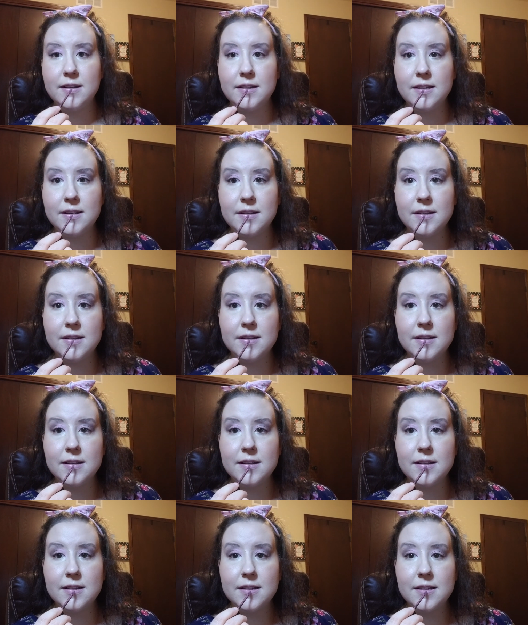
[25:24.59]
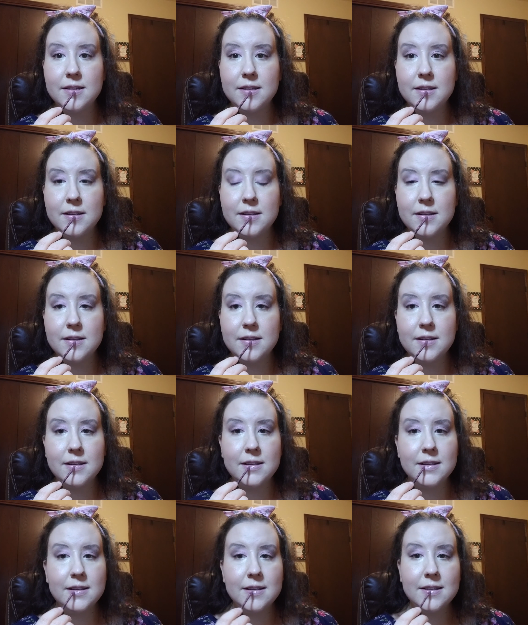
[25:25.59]

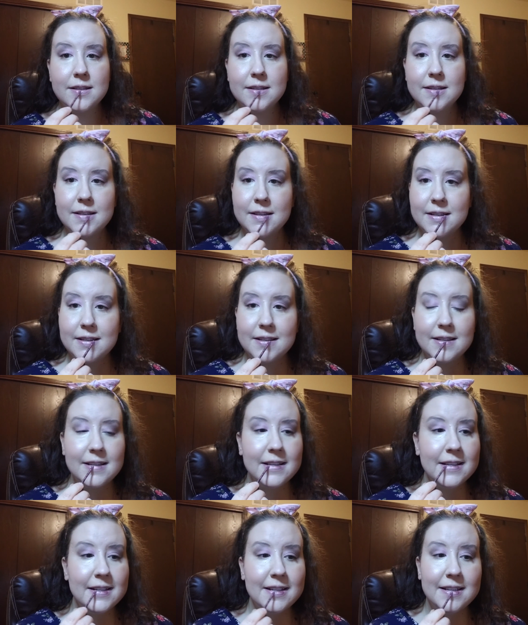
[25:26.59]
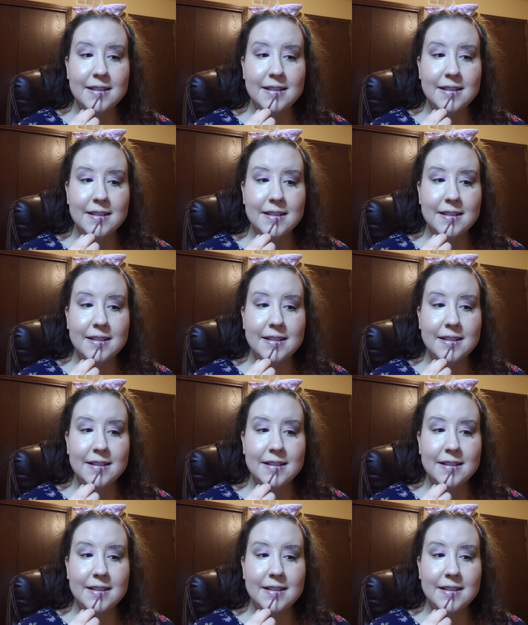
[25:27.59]
Nothing is said.